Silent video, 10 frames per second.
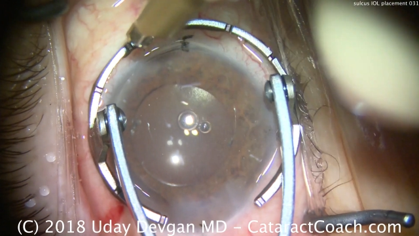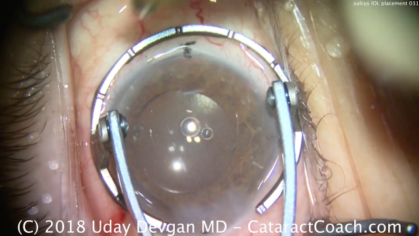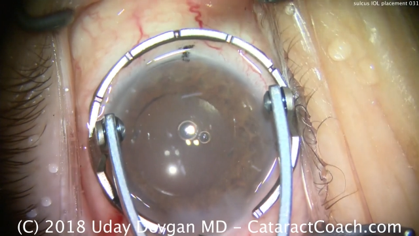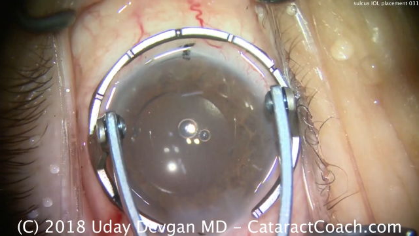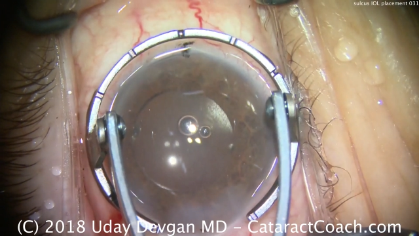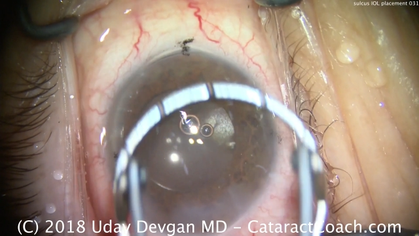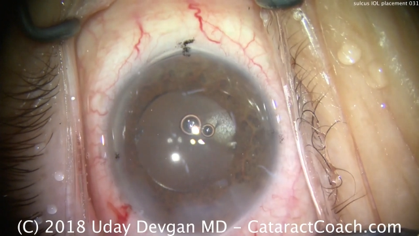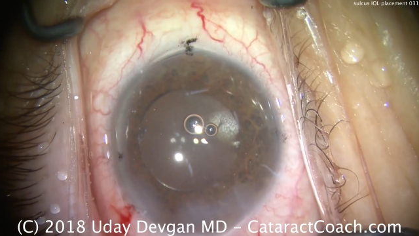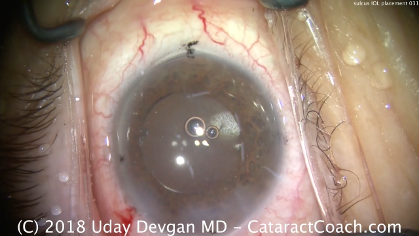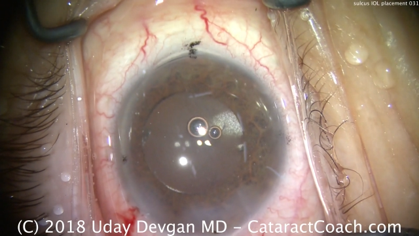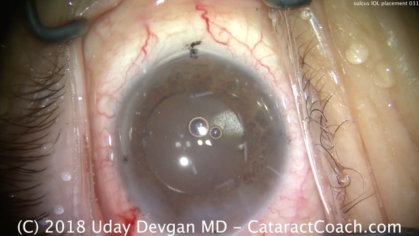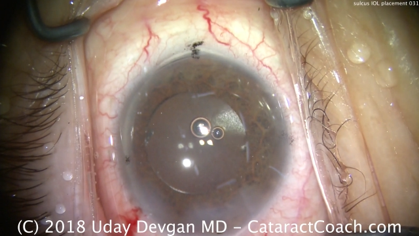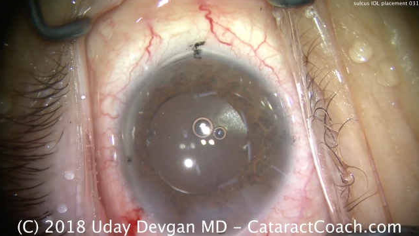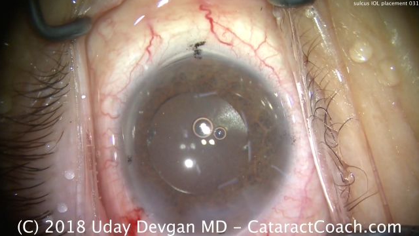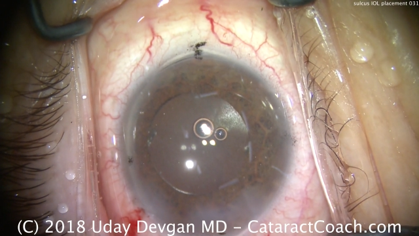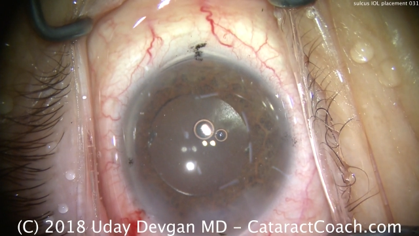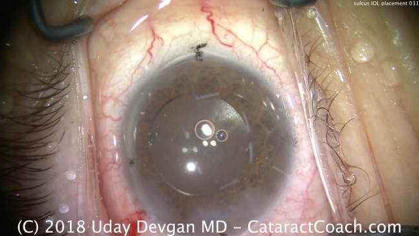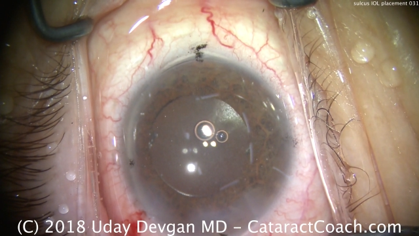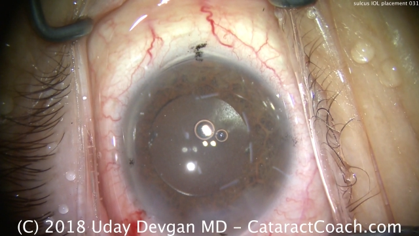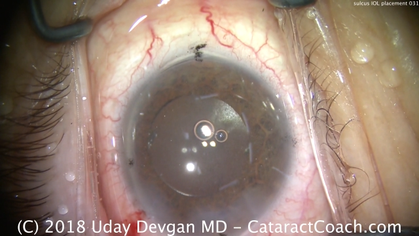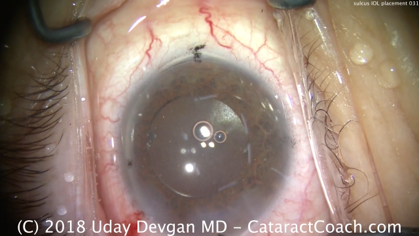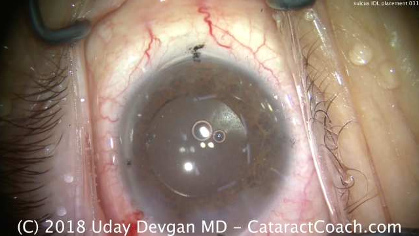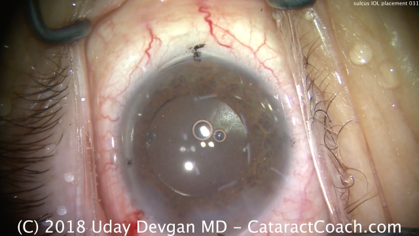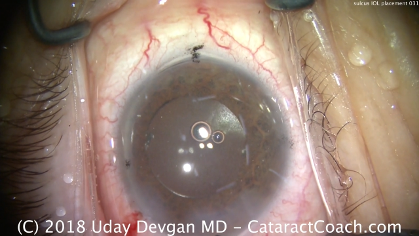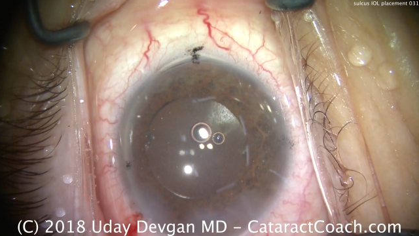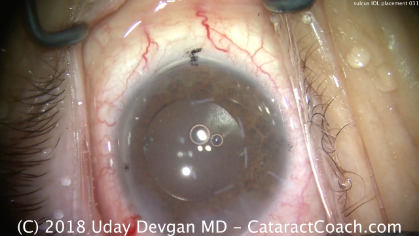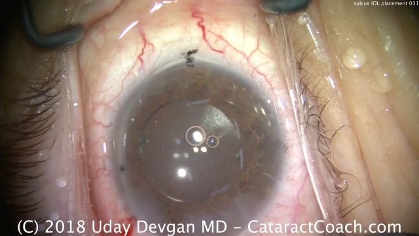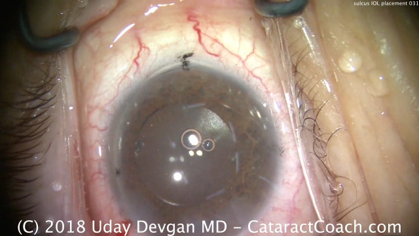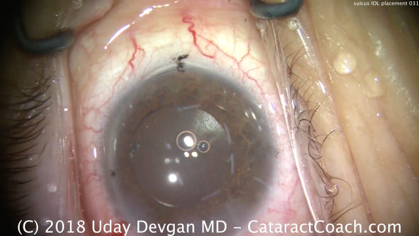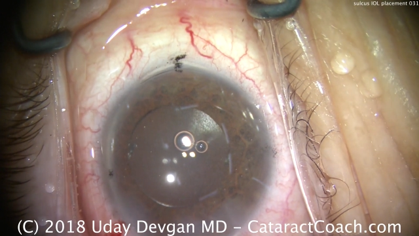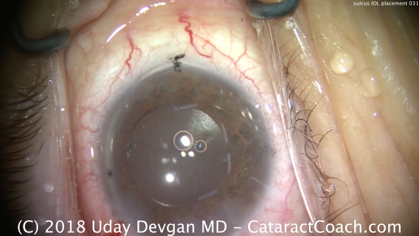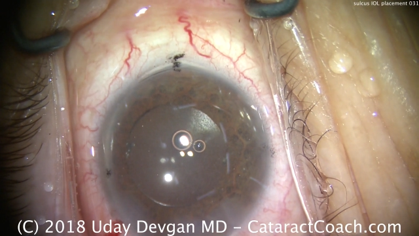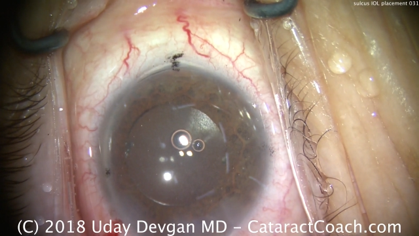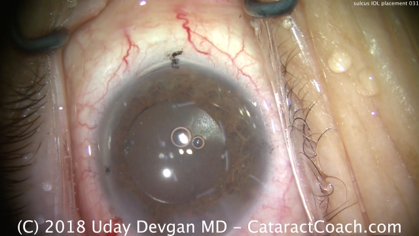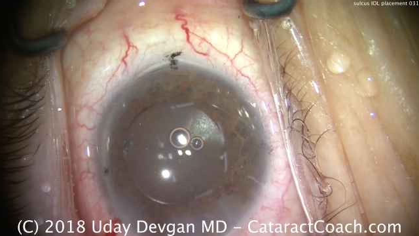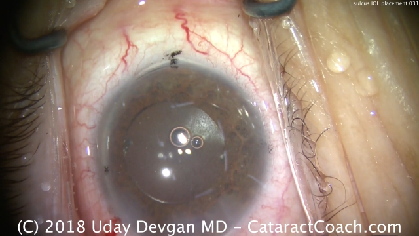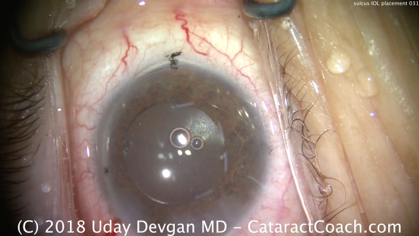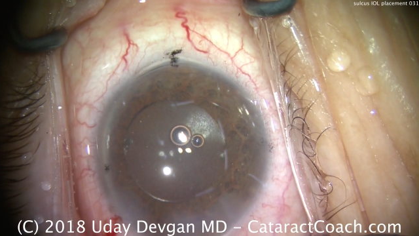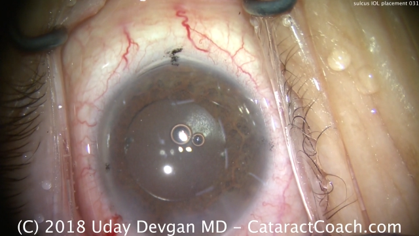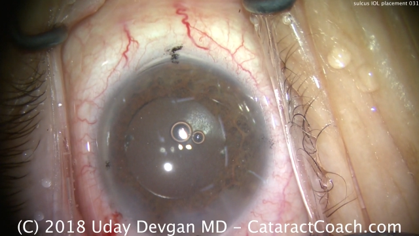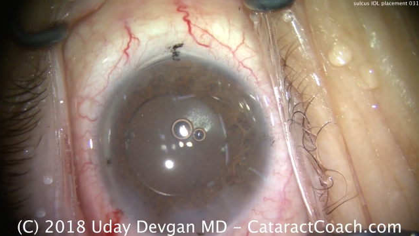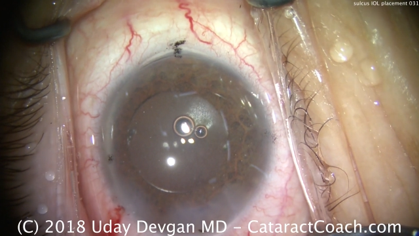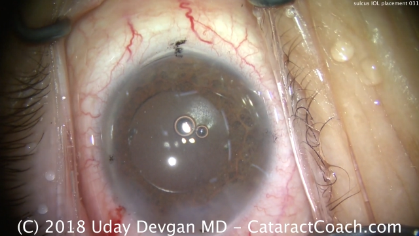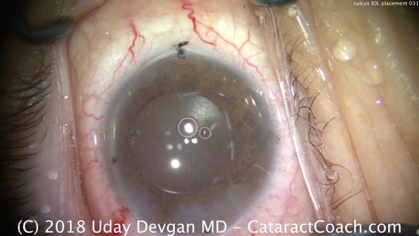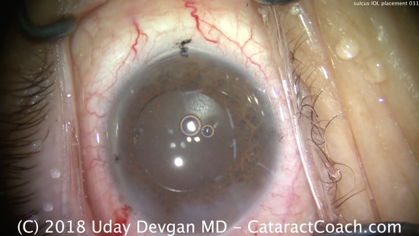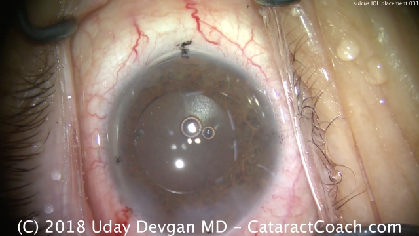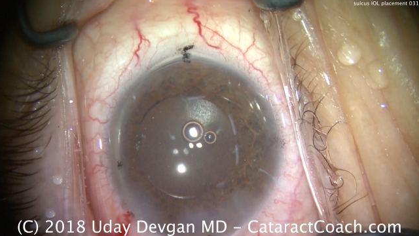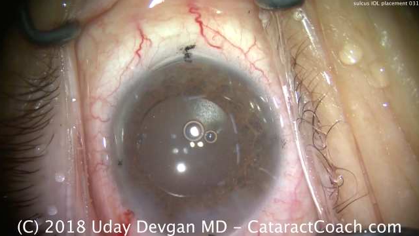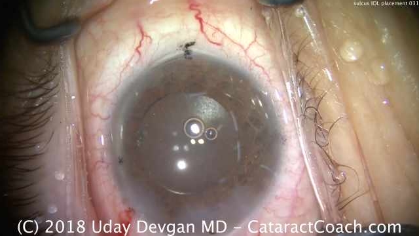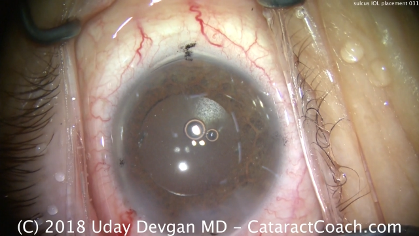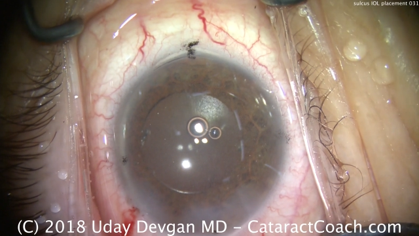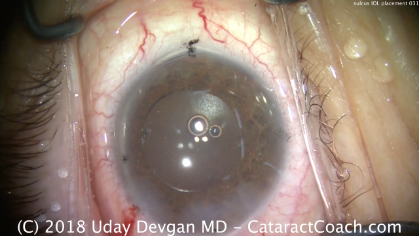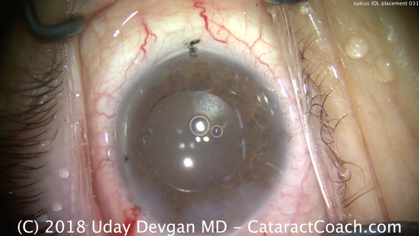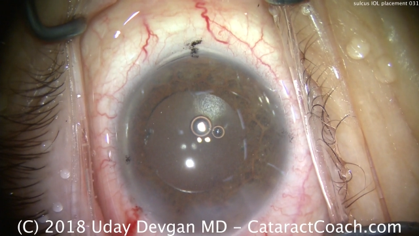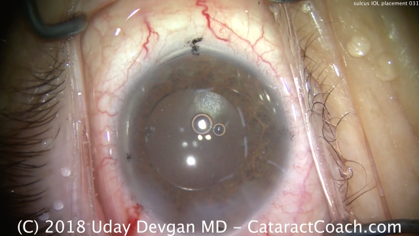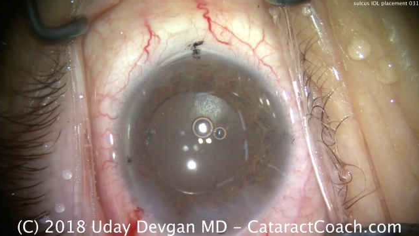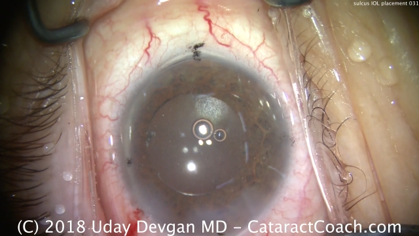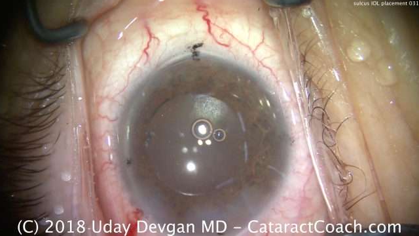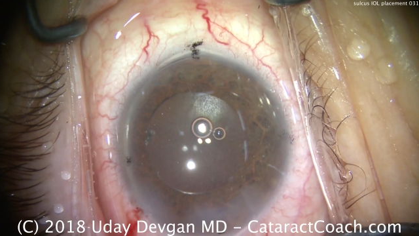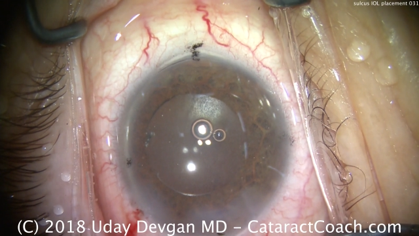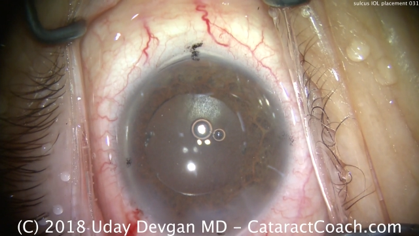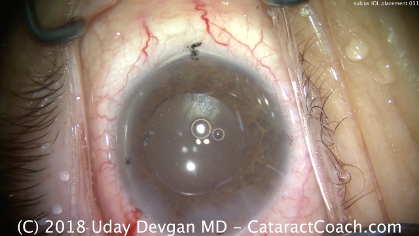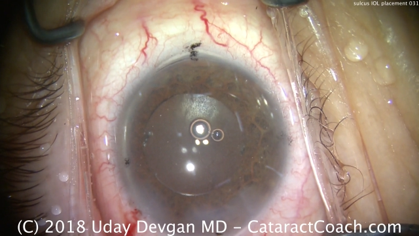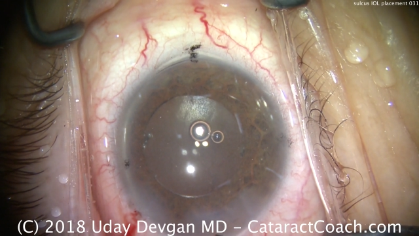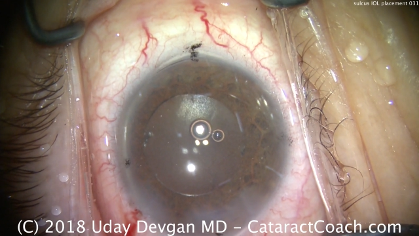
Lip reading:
No face is visible, so there are no lips to read.